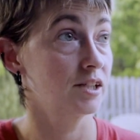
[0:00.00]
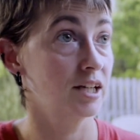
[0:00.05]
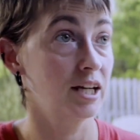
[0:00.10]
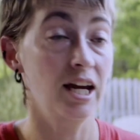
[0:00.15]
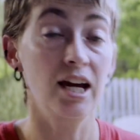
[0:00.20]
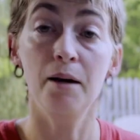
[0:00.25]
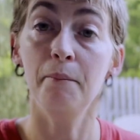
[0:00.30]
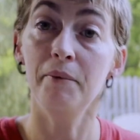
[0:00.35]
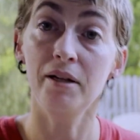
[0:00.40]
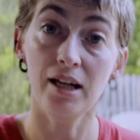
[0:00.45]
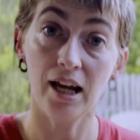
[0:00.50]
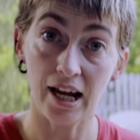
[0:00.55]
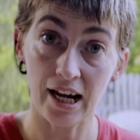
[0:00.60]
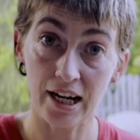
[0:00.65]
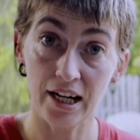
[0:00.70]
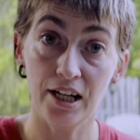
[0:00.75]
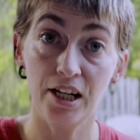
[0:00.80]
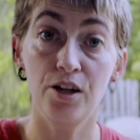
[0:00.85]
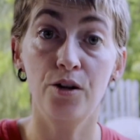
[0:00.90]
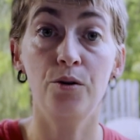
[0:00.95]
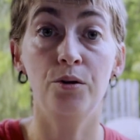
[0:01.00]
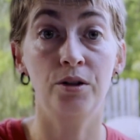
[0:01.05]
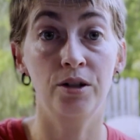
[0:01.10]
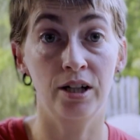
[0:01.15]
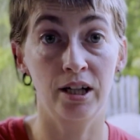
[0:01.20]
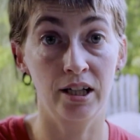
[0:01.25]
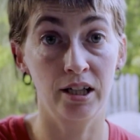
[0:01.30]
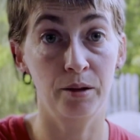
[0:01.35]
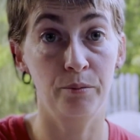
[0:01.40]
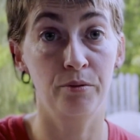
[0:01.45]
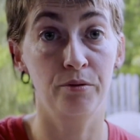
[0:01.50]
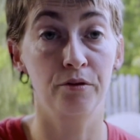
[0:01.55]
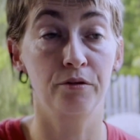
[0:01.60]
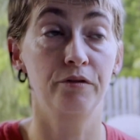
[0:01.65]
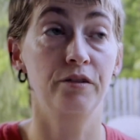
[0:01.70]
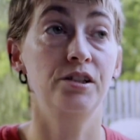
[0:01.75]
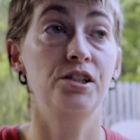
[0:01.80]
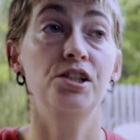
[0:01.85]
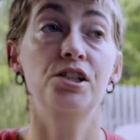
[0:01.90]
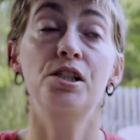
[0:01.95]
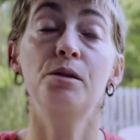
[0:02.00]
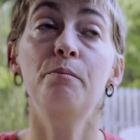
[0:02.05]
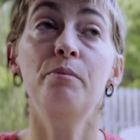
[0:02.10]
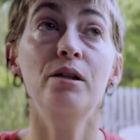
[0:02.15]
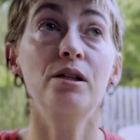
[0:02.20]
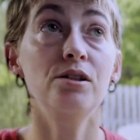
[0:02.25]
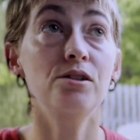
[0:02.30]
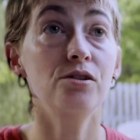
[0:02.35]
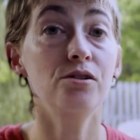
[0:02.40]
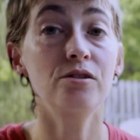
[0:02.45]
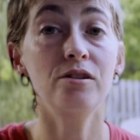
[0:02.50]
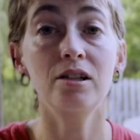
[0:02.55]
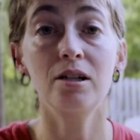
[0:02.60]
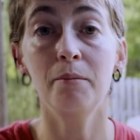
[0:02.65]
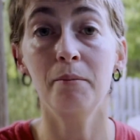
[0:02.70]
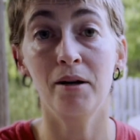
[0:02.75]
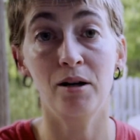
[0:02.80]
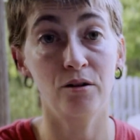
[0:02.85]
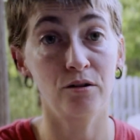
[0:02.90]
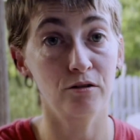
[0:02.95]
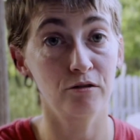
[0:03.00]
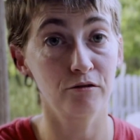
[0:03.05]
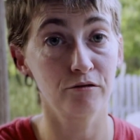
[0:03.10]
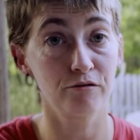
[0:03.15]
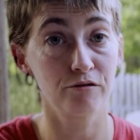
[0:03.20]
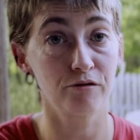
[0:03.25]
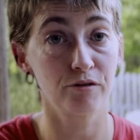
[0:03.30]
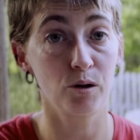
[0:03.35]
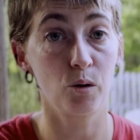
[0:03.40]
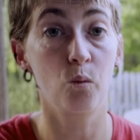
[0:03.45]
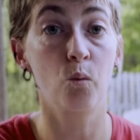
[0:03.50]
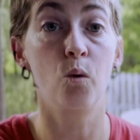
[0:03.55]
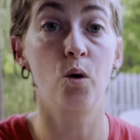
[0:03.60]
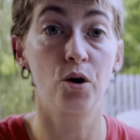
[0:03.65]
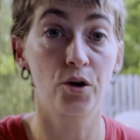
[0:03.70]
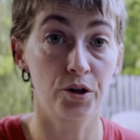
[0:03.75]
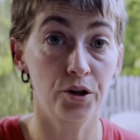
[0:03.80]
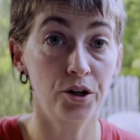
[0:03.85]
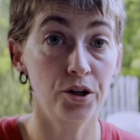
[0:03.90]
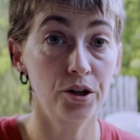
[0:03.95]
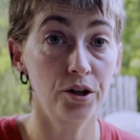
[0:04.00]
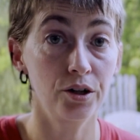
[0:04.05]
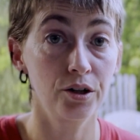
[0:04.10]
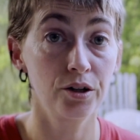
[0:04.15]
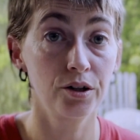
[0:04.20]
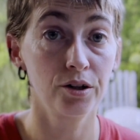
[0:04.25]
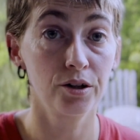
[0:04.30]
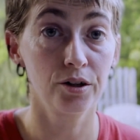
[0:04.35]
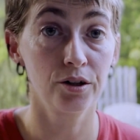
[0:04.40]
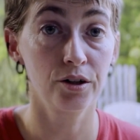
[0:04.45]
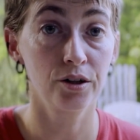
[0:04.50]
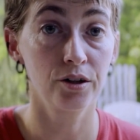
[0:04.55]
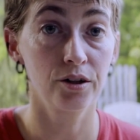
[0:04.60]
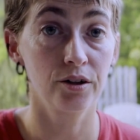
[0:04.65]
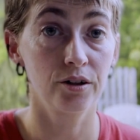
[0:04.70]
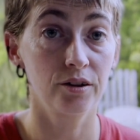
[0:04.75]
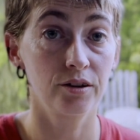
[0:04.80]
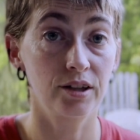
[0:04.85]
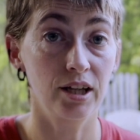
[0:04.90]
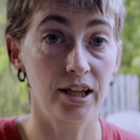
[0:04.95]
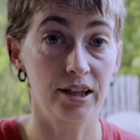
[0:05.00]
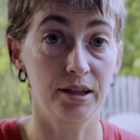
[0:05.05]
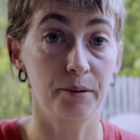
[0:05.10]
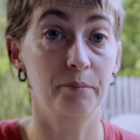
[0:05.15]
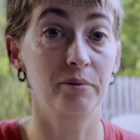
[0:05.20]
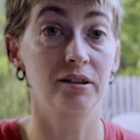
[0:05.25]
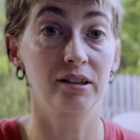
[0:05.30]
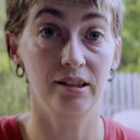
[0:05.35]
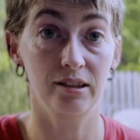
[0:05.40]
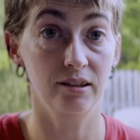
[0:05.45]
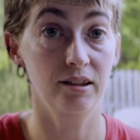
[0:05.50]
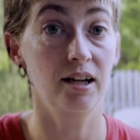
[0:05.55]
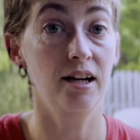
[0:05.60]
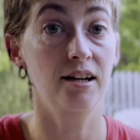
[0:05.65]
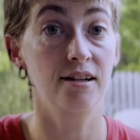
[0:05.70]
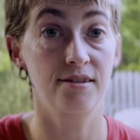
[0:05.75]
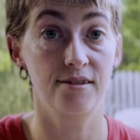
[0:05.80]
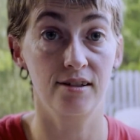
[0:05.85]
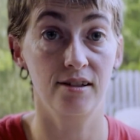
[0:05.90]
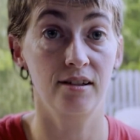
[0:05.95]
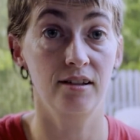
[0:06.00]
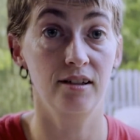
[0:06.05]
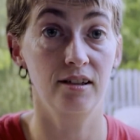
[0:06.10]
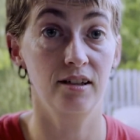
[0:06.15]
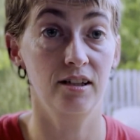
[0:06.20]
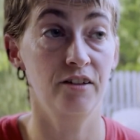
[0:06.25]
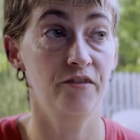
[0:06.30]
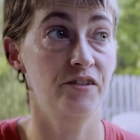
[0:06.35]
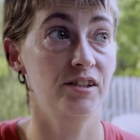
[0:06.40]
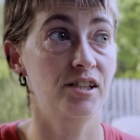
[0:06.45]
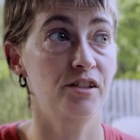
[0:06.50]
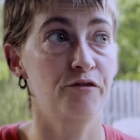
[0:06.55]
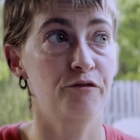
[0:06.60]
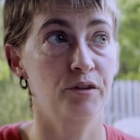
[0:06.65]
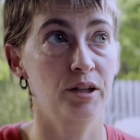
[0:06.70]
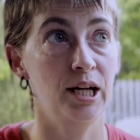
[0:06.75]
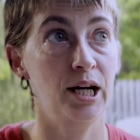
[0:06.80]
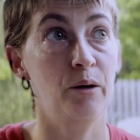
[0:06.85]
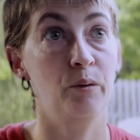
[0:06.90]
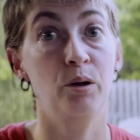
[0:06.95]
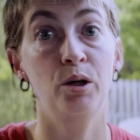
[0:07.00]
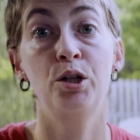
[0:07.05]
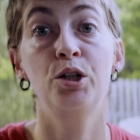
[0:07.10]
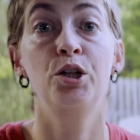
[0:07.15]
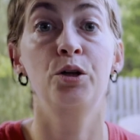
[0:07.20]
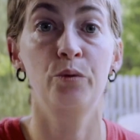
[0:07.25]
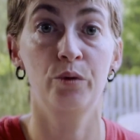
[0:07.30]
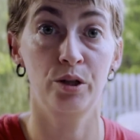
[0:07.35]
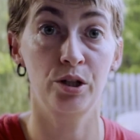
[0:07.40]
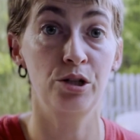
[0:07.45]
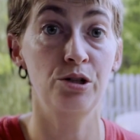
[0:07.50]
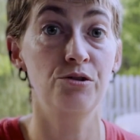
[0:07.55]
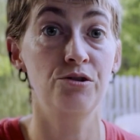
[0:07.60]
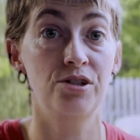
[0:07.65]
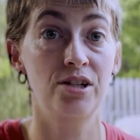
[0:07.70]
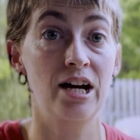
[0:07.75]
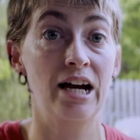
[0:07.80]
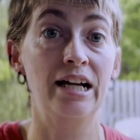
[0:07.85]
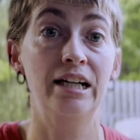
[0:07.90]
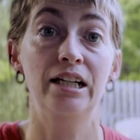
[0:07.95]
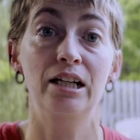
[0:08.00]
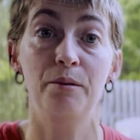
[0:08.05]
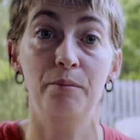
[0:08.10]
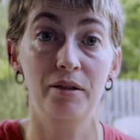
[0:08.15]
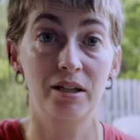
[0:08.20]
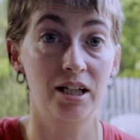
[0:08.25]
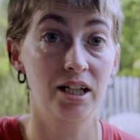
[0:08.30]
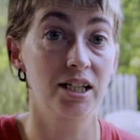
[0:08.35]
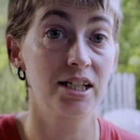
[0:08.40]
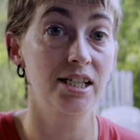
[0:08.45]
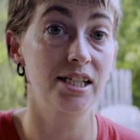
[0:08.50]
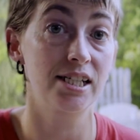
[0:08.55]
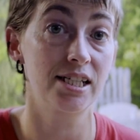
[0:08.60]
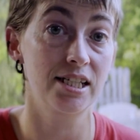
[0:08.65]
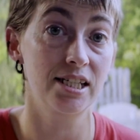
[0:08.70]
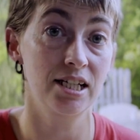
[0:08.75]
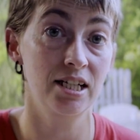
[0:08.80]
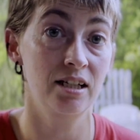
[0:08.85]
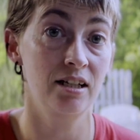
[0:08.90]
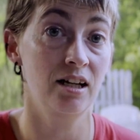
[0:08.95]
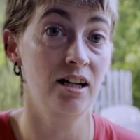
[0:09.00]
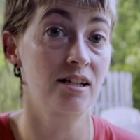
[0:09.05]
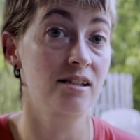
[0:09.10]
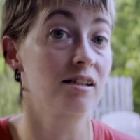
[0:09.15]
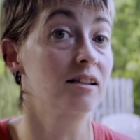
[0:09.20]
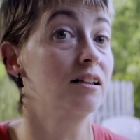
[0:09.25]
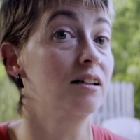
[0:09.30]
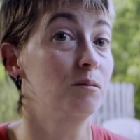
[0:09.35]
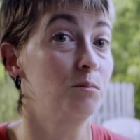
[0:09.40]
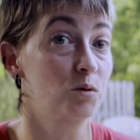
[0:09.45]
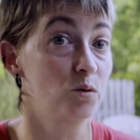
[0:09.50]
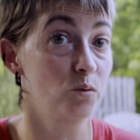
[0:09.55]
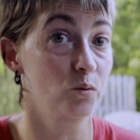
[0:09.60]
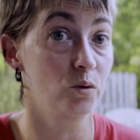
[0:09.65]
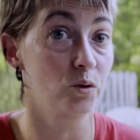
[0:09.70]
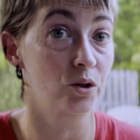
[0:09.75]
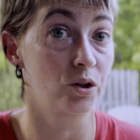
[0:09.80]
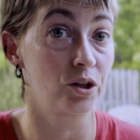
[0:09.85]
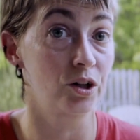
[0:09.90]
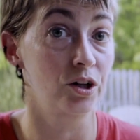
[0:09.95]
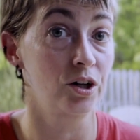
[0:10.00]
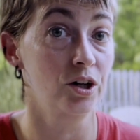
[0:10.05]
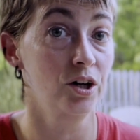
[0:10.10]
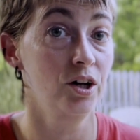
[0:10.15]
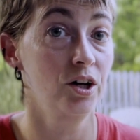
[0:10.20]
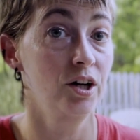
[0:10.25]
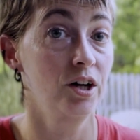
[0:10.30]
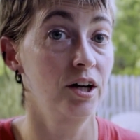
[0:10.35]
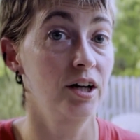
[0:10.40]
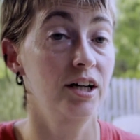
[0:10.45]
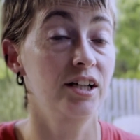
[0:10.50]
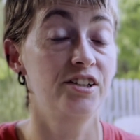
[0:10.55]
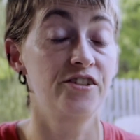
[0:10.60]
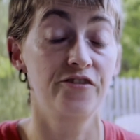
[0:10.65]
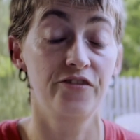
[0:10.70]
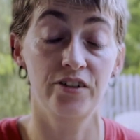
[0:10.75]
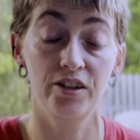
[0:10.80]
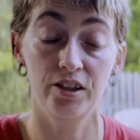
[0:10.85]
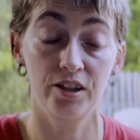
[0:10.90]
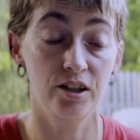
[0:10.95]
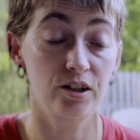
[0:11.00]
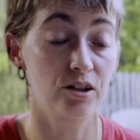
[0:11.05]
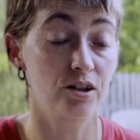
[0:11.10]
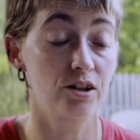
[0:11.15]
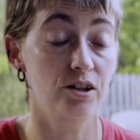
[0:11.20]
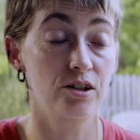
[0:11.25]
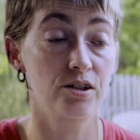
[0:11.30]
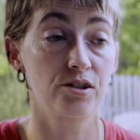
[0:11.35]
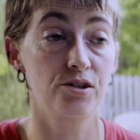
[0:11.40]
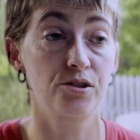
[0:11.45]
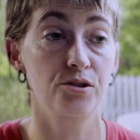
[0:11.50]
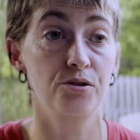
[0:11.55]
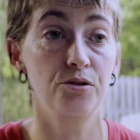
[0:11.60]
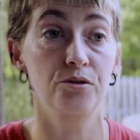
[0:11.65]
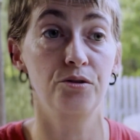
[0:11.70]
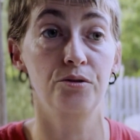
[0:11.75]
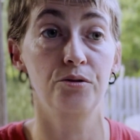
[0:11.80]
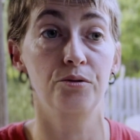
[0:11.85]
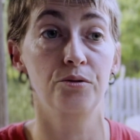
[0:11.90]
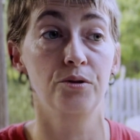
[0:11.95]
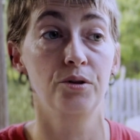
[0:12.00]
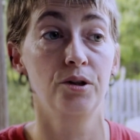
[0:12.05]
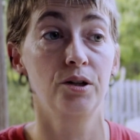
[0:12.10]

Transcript: Can be 80 or 90 proof. It just depends on the amount of water that the plant has in it. If it's a flower, you want to use 90 because it has a lot more water. It's very hard to